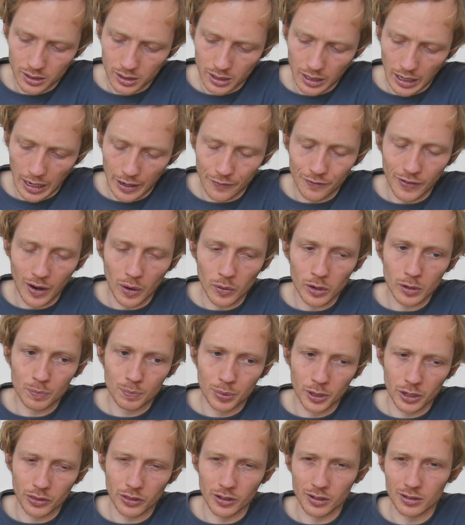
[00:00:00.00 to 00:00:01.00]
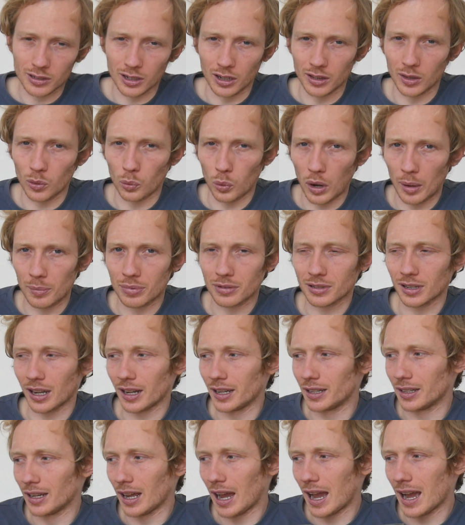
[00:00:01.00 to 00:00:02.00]
If I were to put this on the
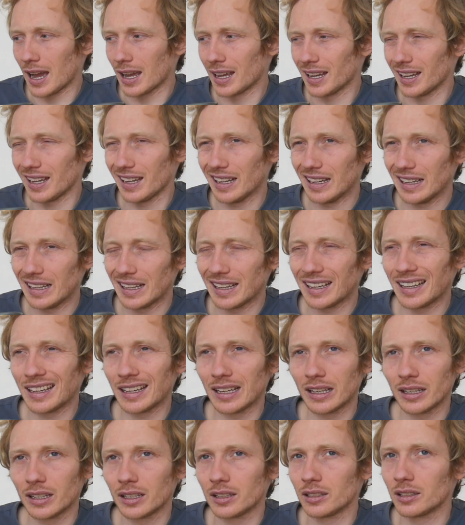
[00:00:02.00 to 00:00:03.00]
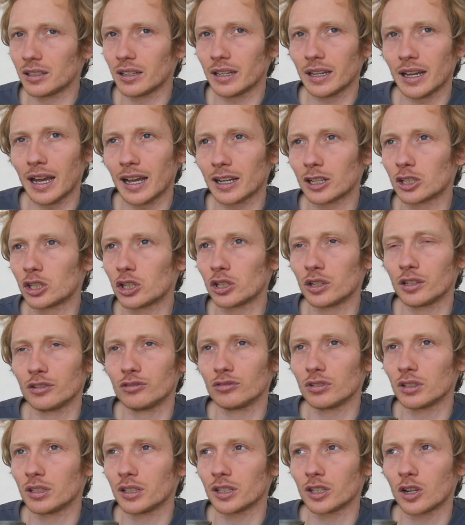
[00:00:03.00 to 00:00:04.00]
website, I
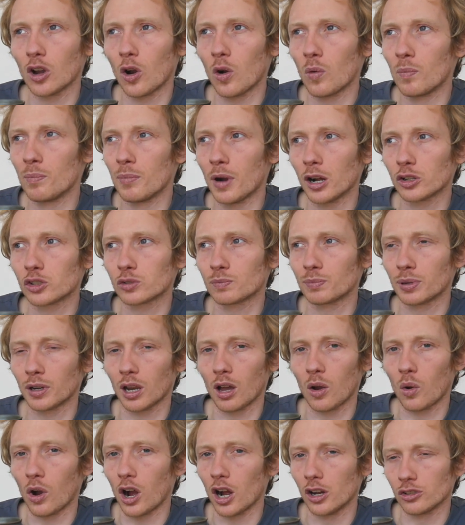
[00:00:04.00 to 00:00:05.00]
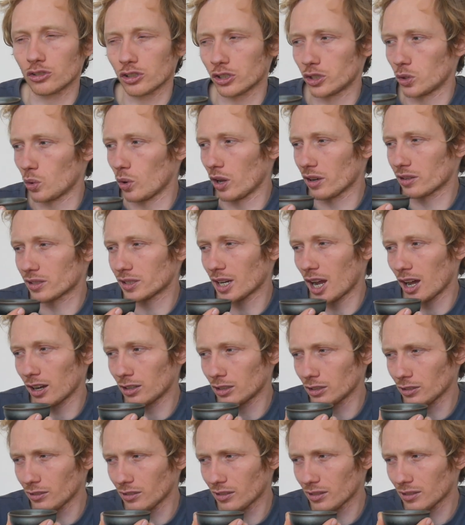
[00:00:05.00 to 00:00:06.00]
couldn't really go much below $100 US,
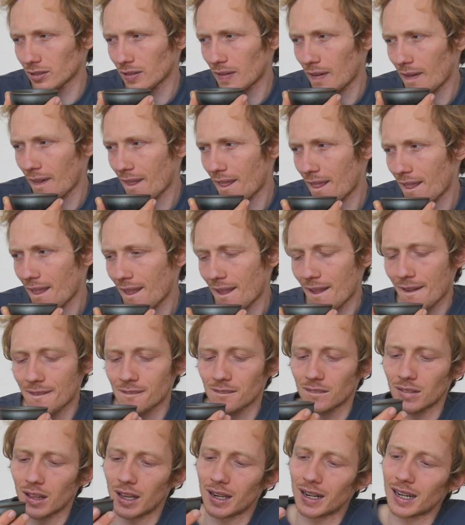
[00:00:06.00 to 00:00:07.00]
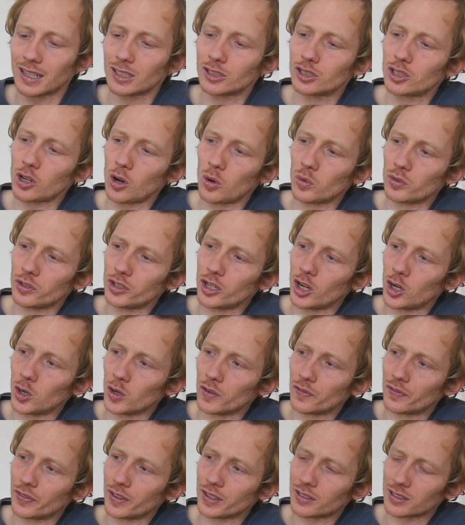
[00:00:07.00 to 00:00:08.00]
and I don't
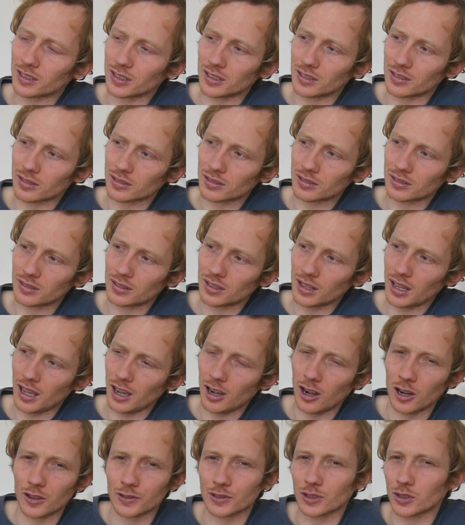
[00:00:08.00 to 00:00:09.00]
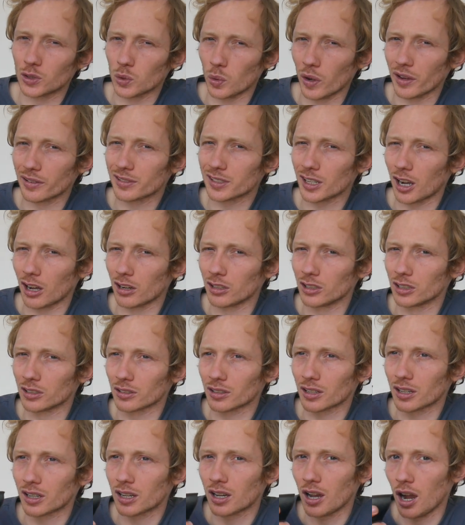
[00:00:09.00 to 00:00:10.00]
know if this is a
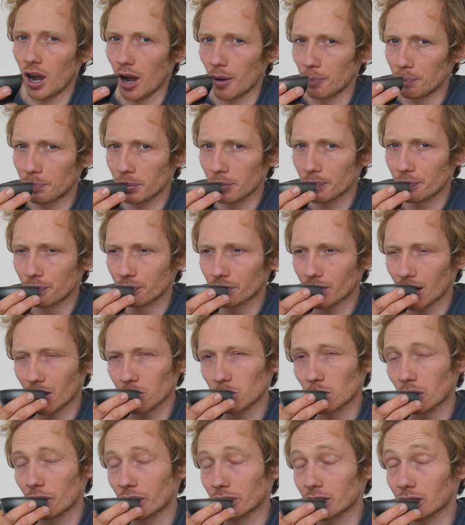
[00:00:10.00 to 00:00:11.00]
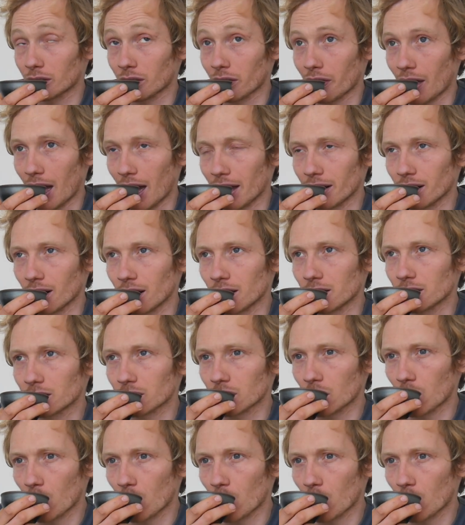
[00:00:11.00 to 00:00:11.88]
$100 cup. I don't know if it's that nice.